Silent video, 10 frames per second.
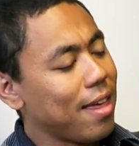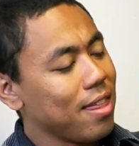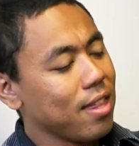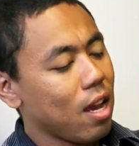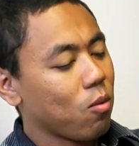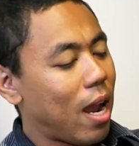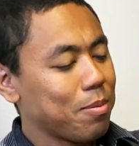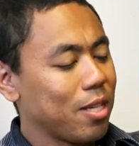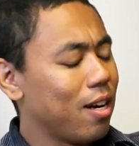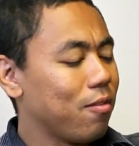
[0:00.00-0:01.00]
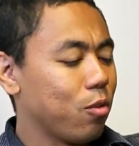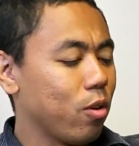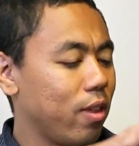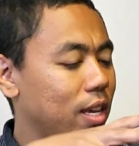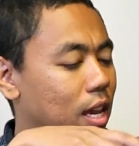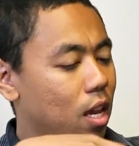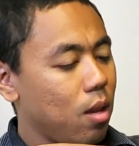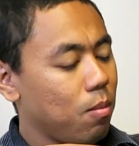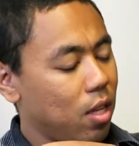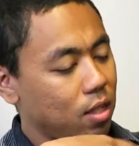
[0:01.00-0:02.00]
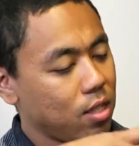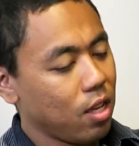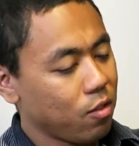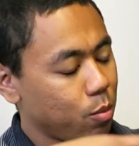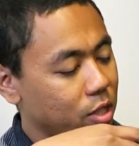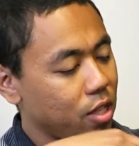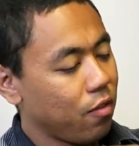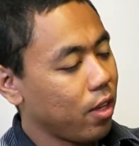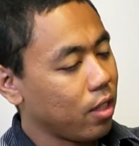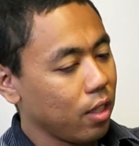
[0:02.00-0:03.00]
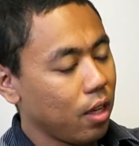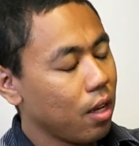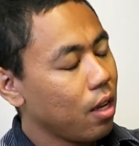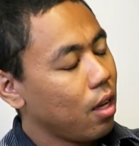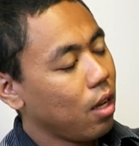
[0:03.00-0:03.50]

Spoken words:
I think that wraps it up for the game itself specifically.